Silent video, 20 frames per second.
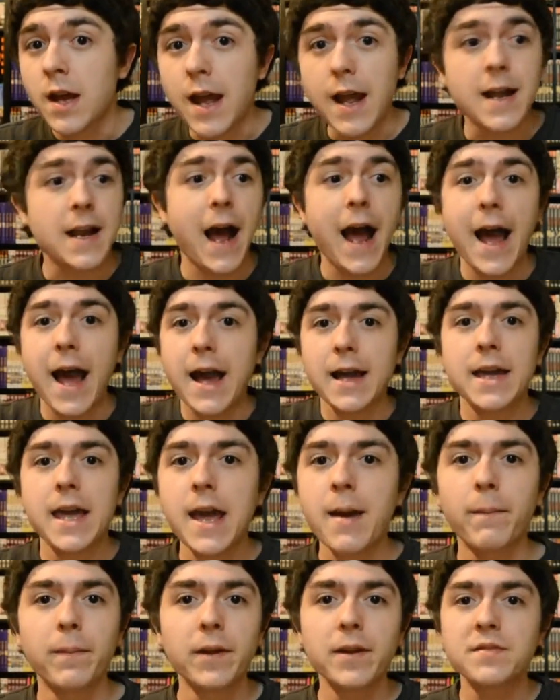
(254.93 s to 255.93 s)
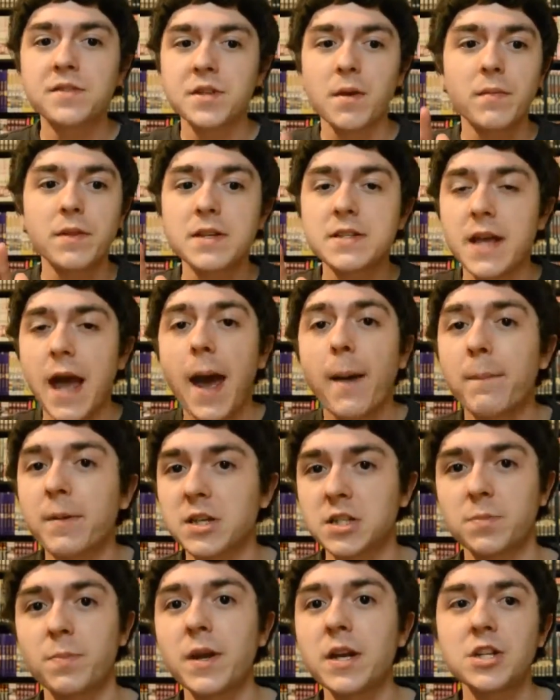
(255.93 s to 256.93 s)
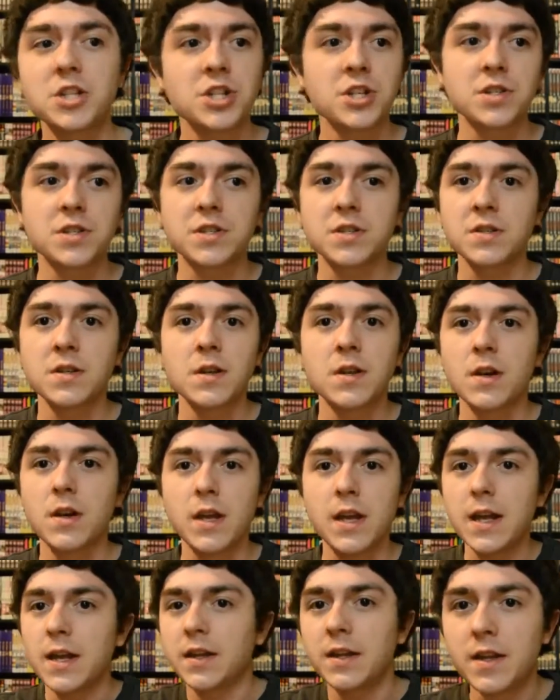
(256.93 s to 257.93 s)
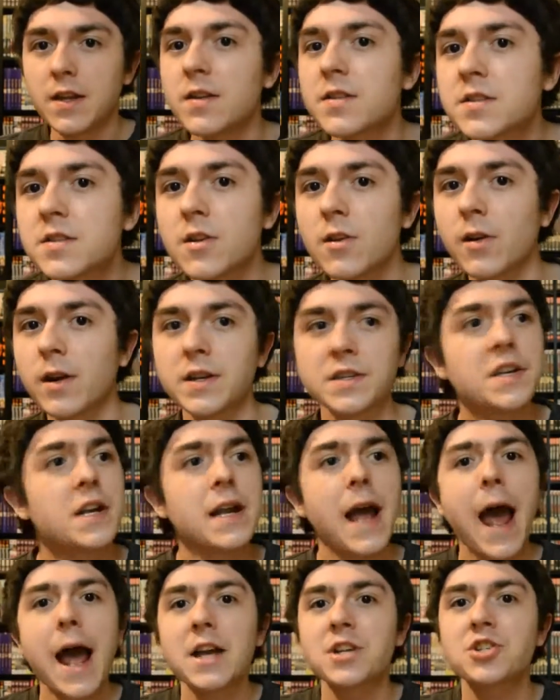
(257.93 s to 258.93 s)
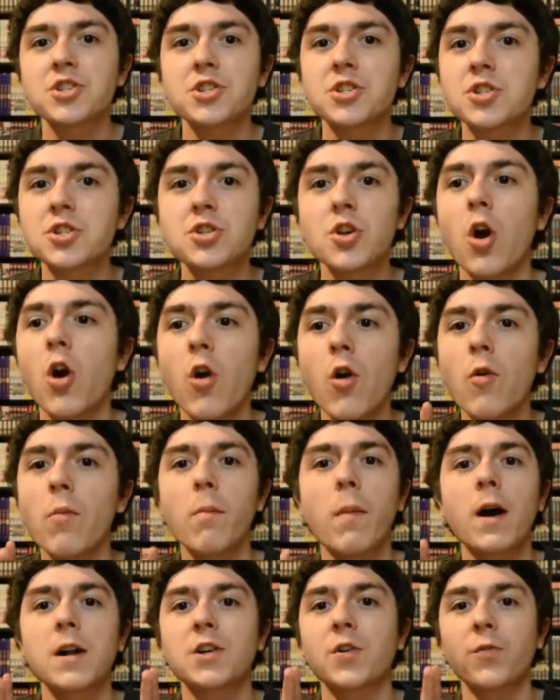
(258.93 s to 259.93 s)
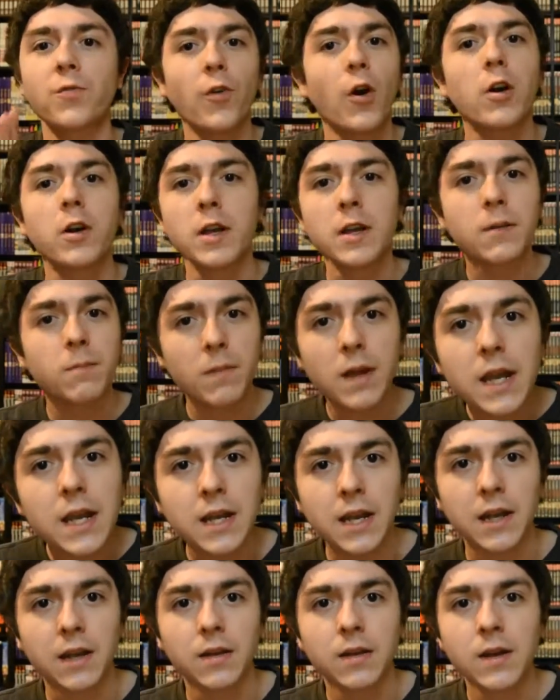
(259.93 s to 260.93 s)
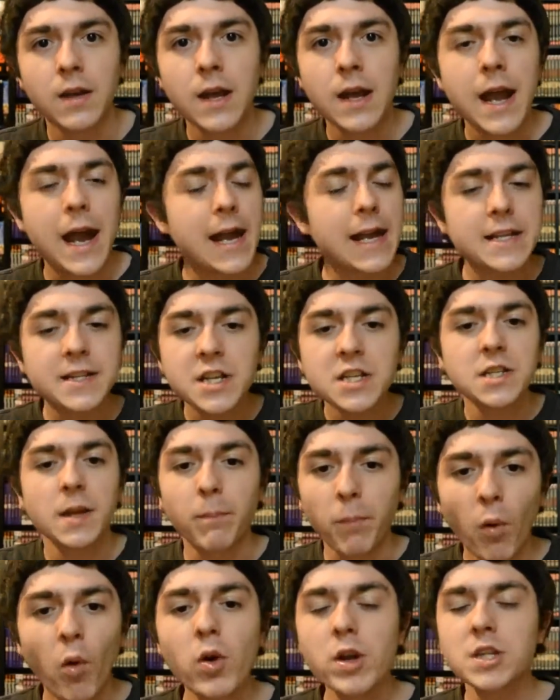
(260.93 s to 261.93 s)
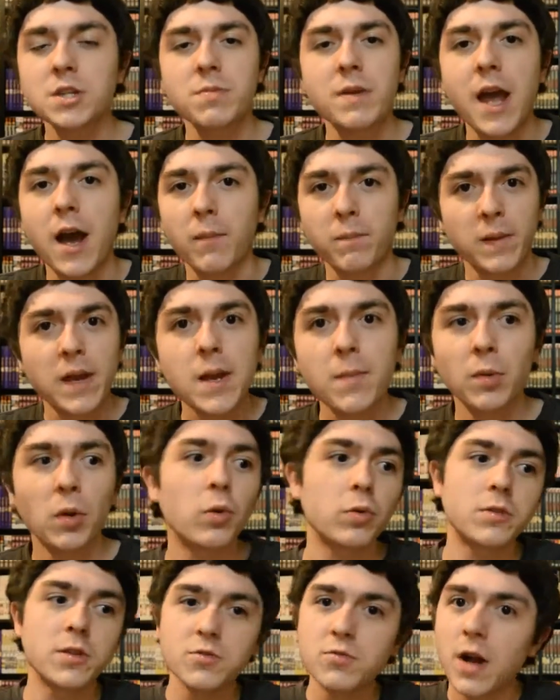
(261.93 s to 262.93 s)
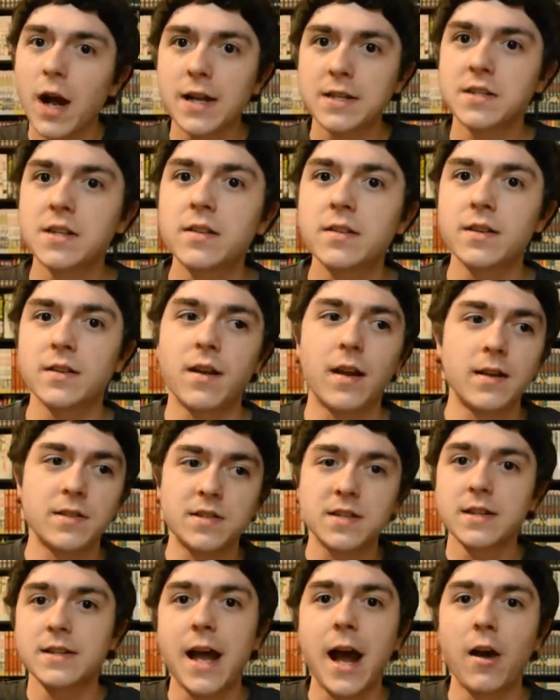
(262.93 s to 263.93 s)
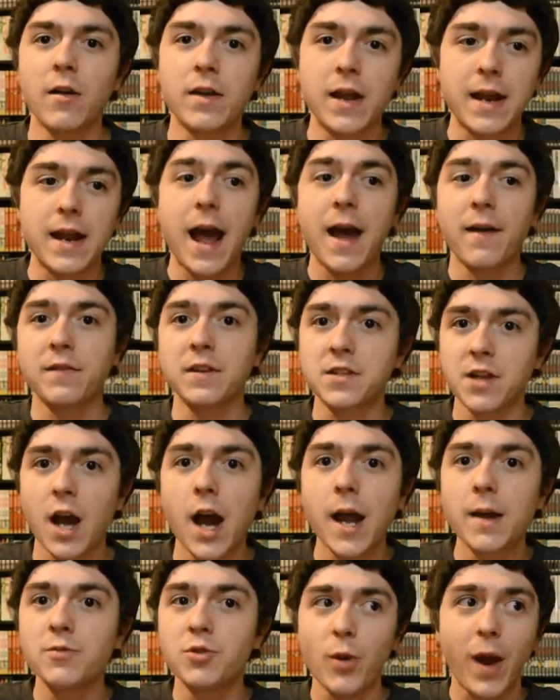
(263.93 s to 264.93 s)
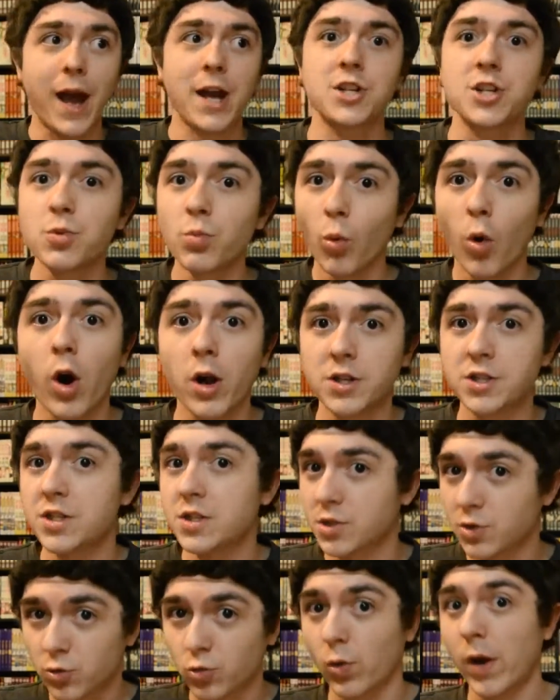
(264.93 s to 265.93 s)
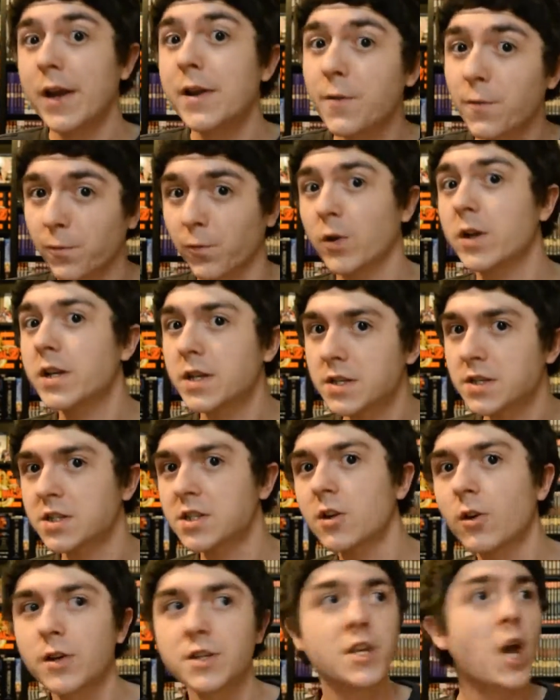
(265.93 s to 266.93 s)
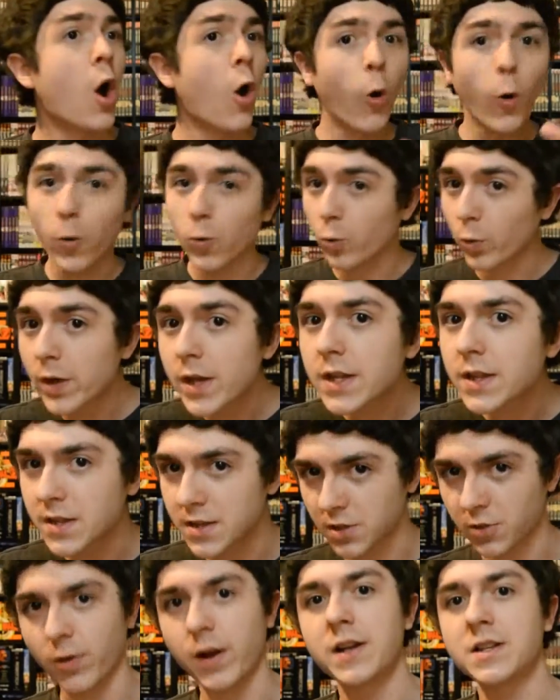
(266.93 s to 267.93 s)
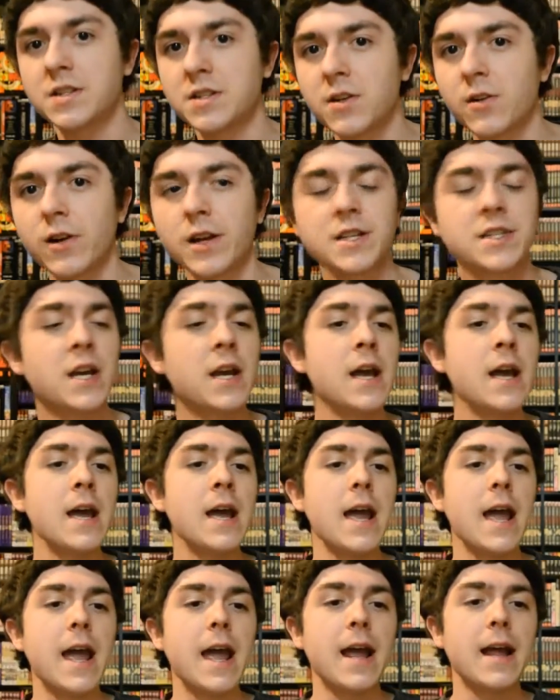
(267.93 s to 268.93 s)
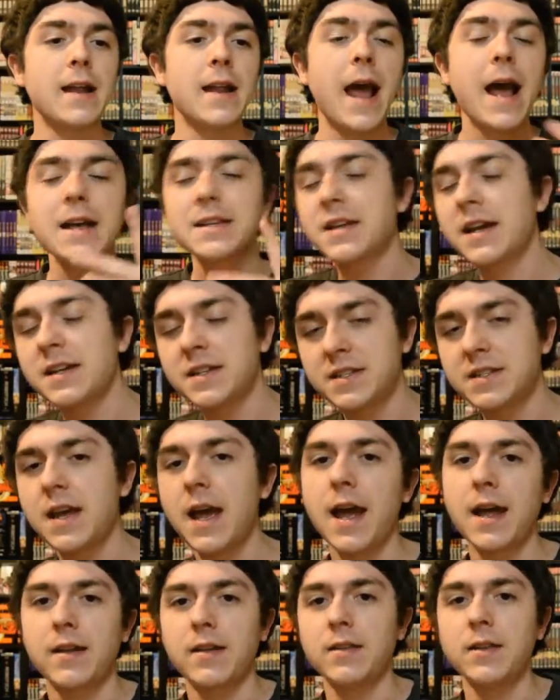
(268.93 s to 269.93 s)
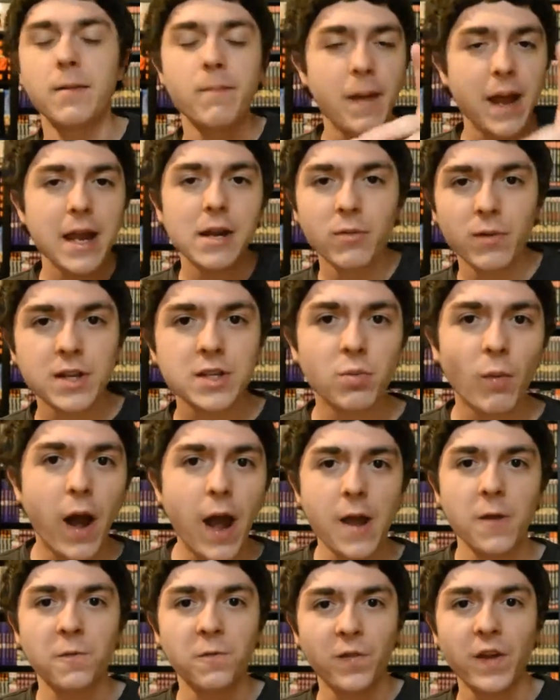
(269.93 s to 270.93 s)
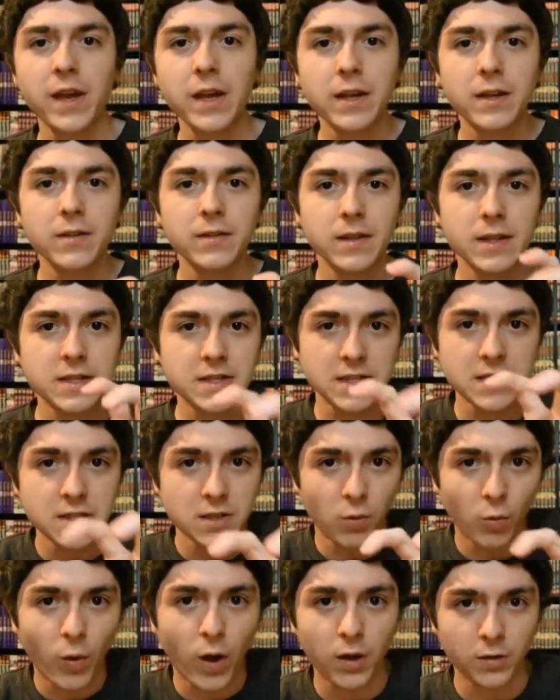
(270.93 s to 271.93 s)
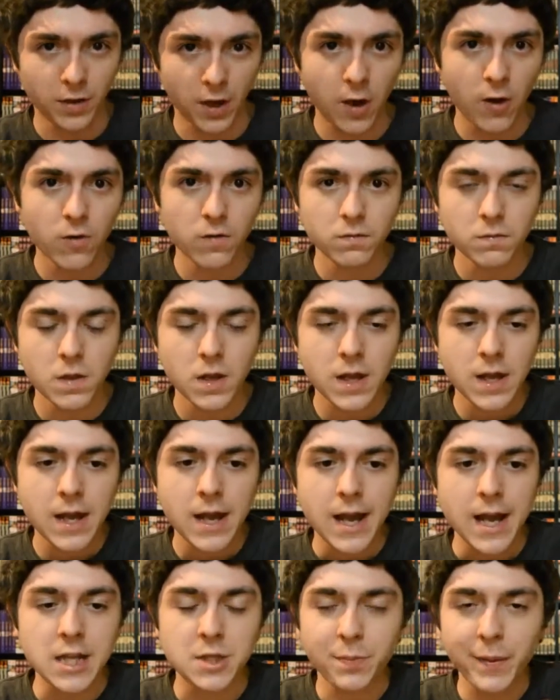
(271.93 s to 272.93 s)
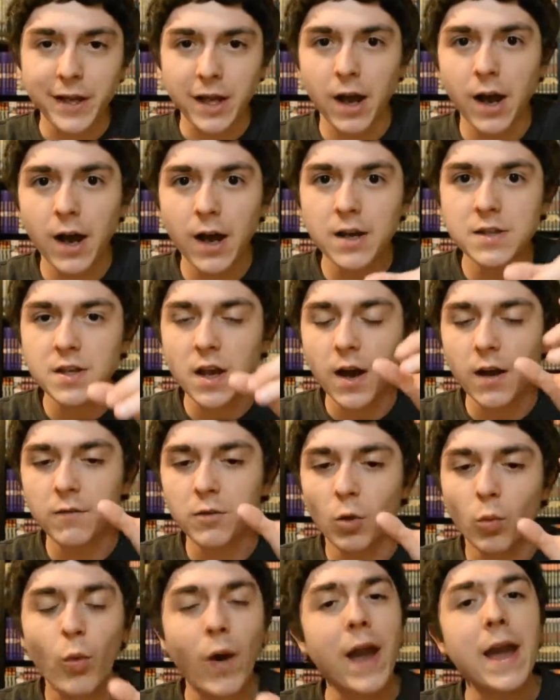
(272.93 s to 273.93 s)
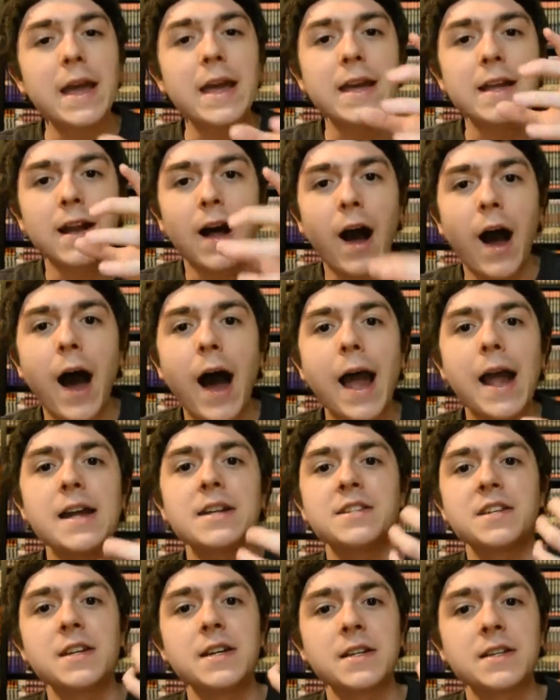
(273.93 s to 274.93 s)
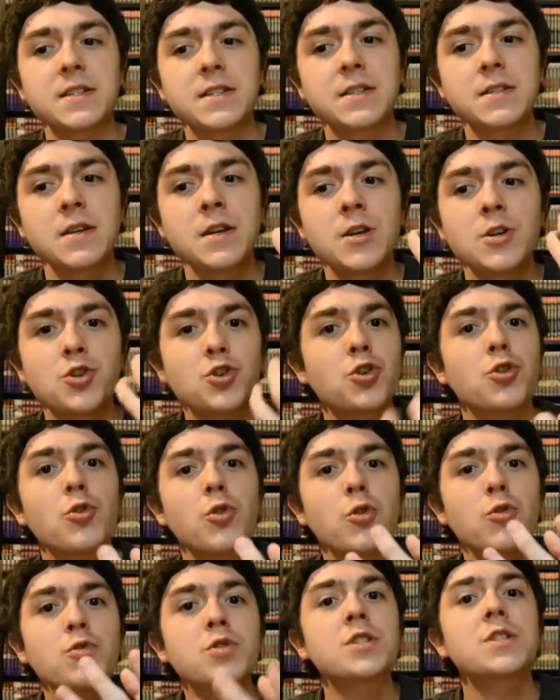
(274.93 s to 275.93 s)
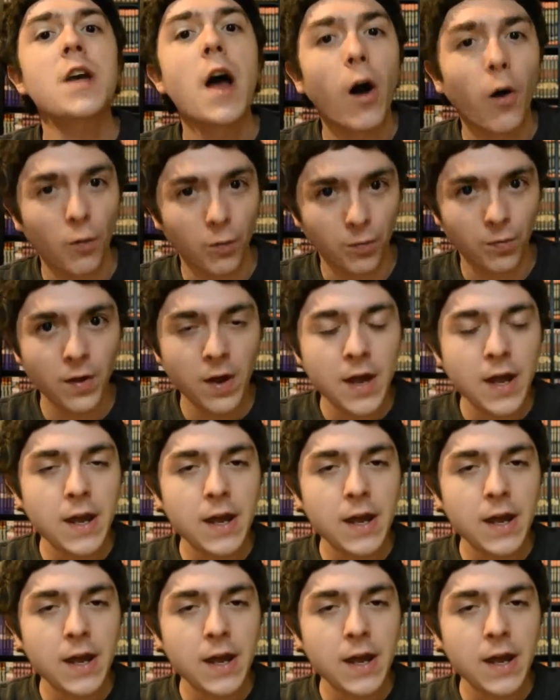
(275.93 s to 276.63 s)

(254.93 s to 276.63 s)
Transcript: And I can't believe some of these epic speeches in this series. And it has just so much fucking meaning. And it disappoints me how people do not sit down and have the time to actually watch this great freaking series or read this great series. And as I said, the main reason why I think this isn't well known is because of the way it hides its true self.